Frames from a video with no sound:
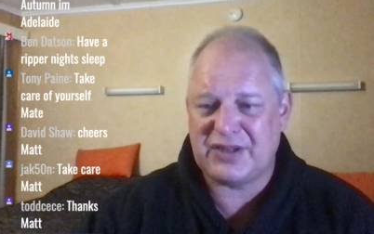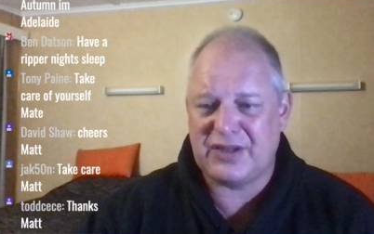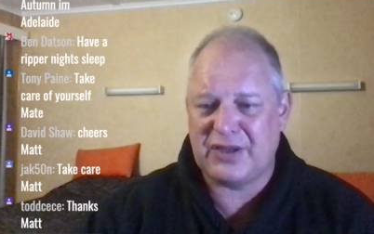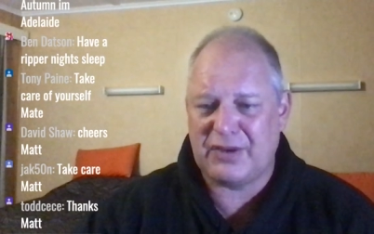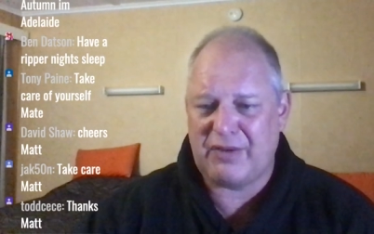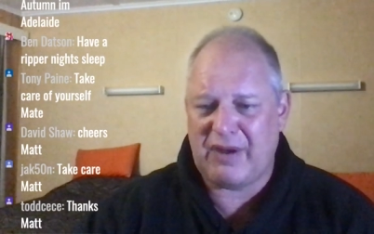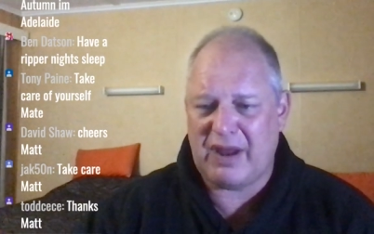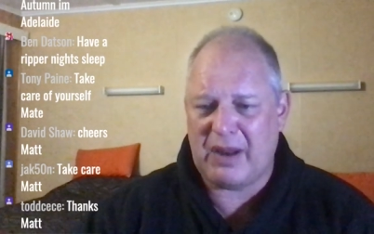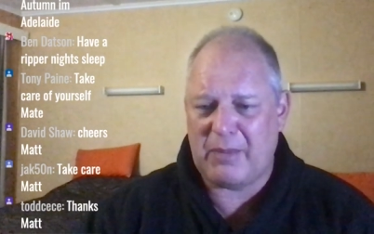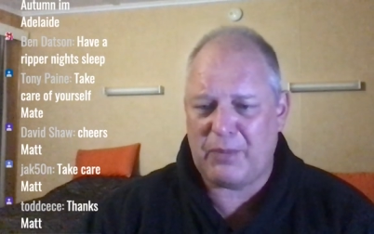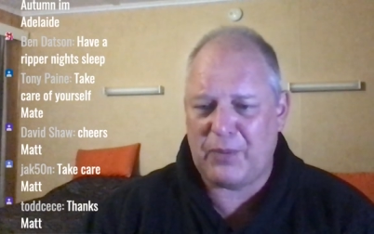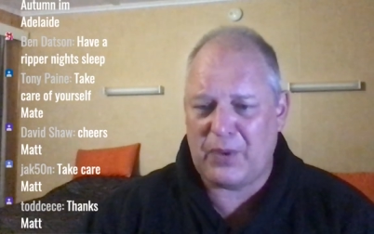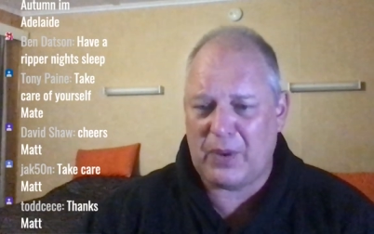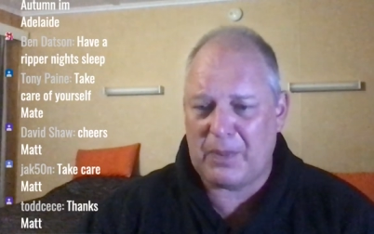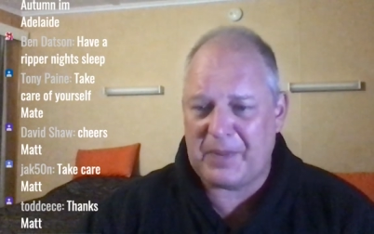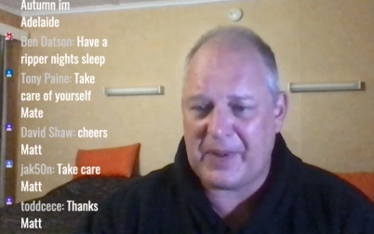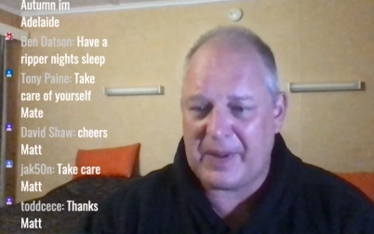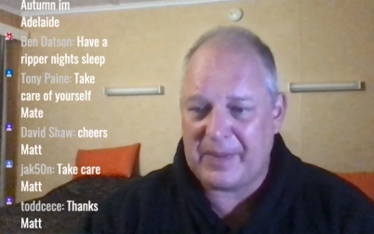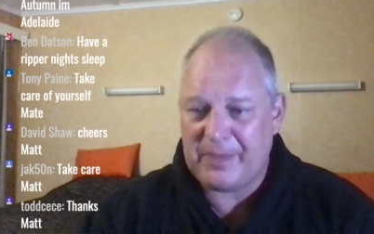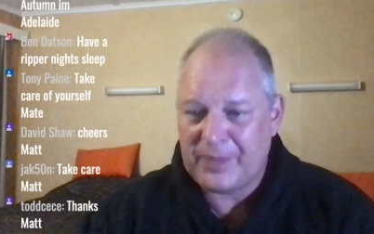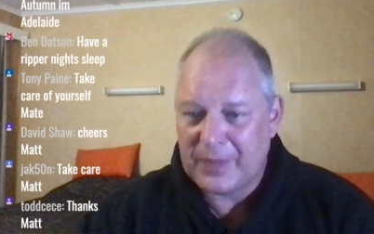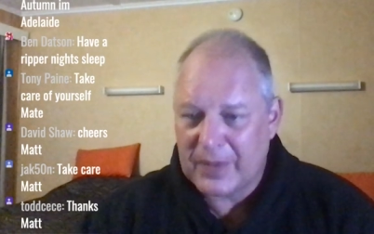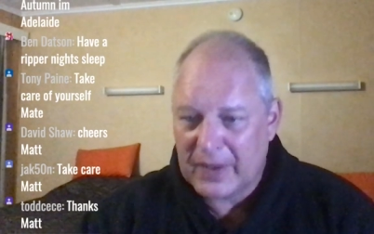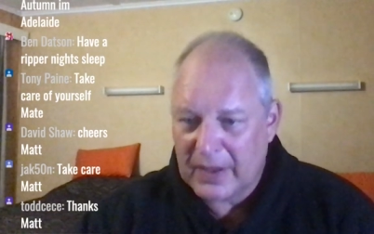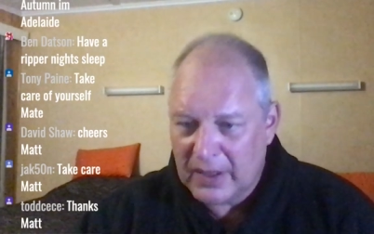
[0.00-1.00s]
the ground proper.
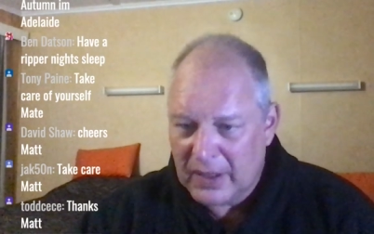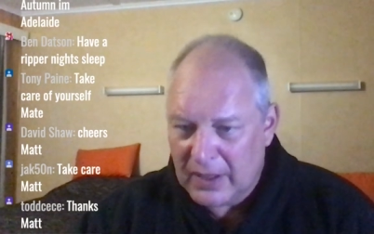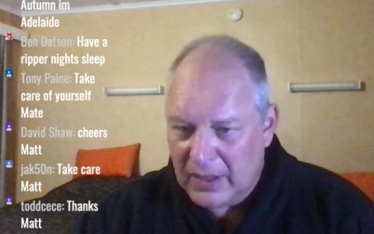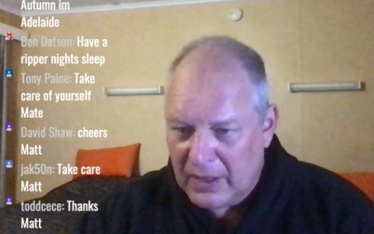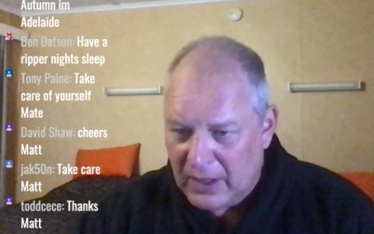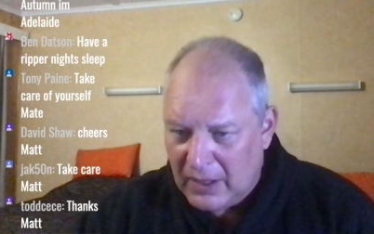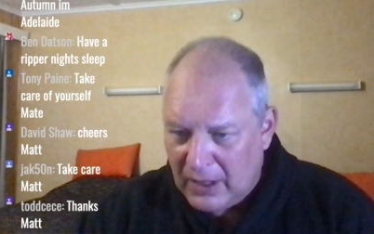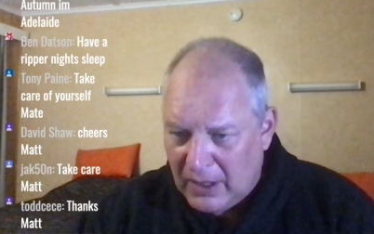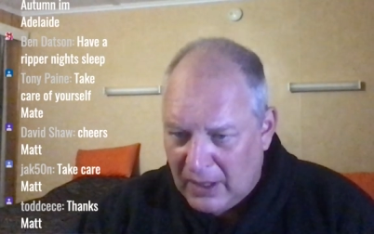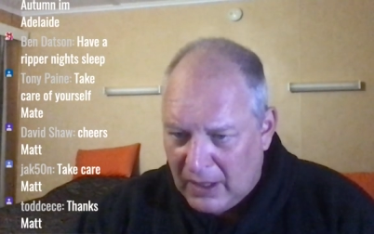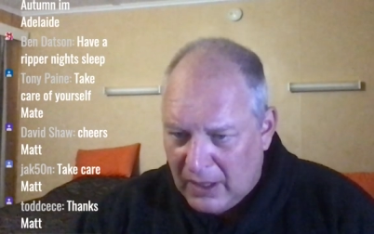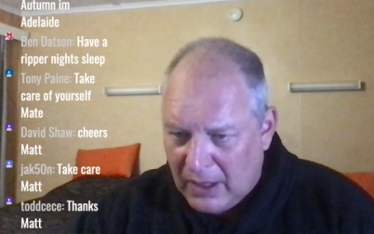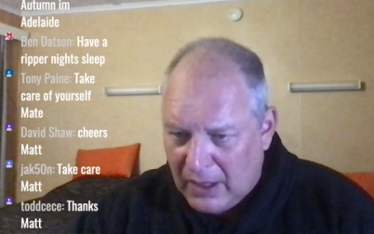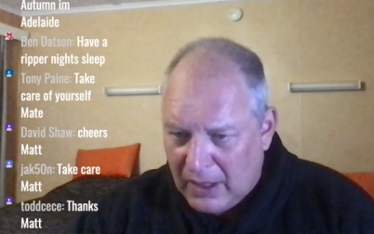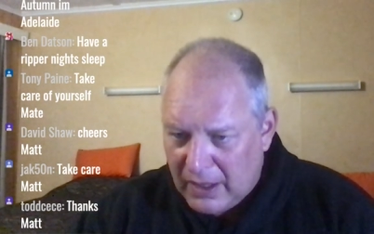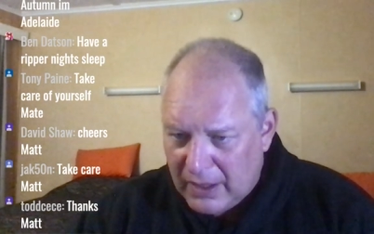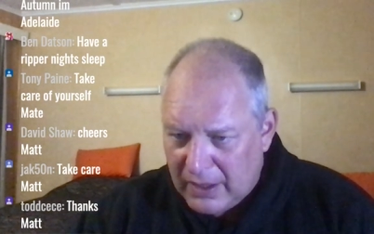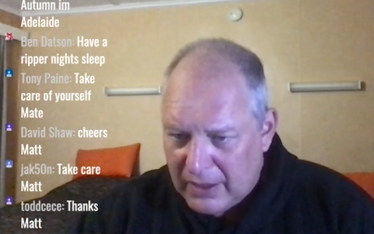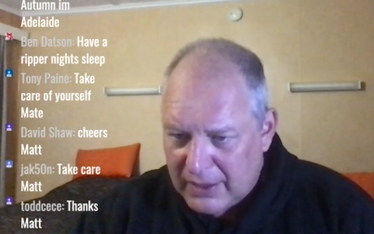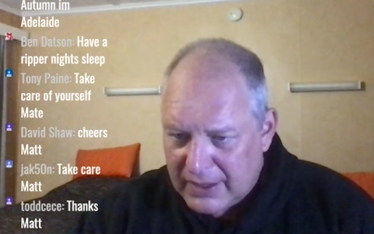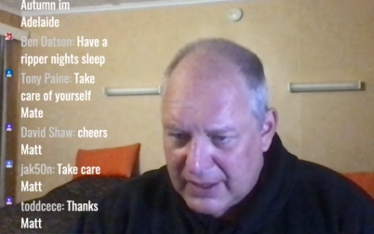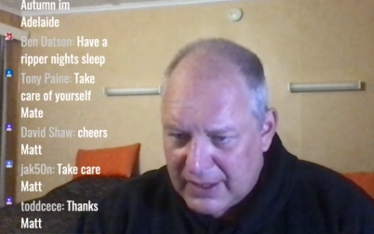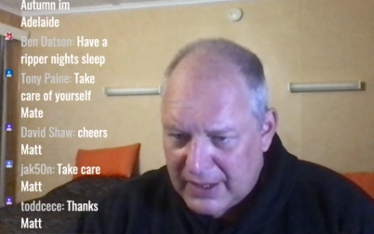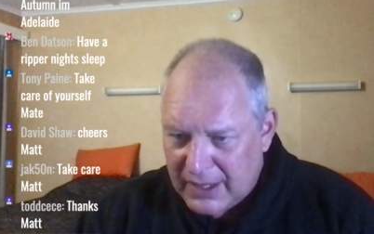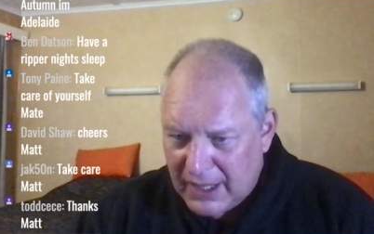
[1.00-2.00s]

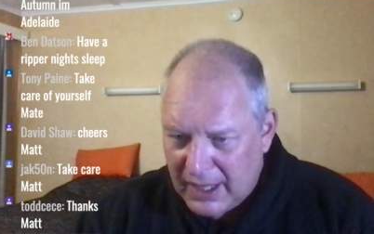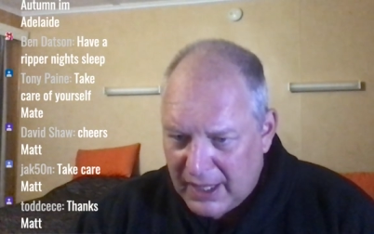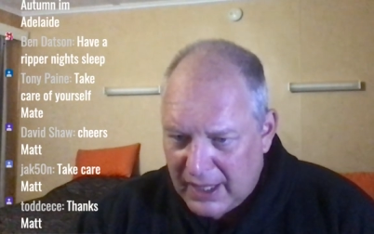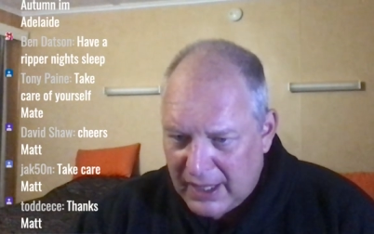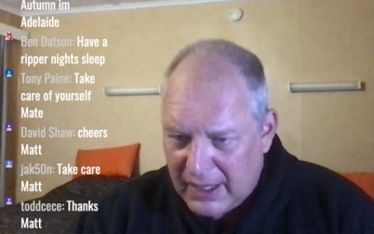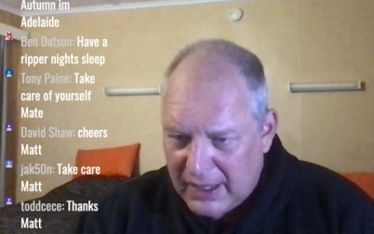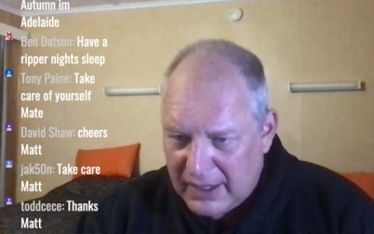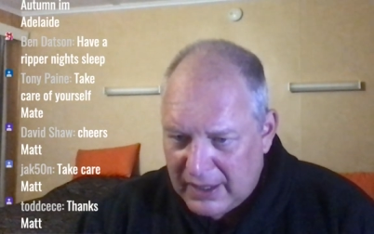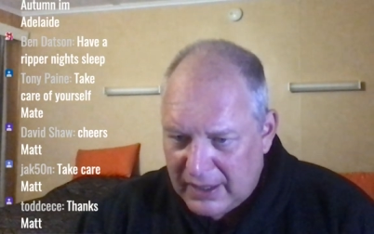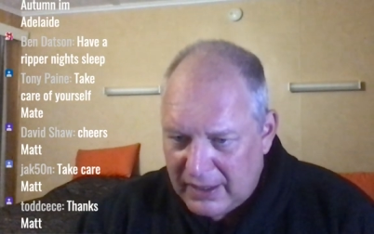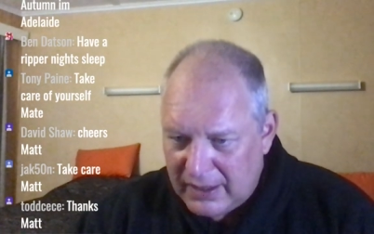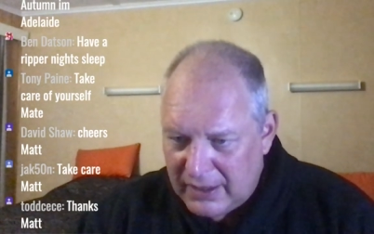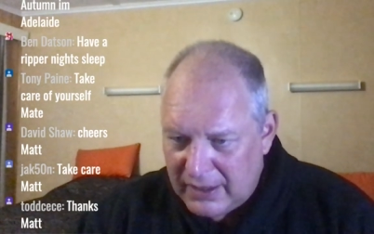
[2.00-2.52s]
Okay.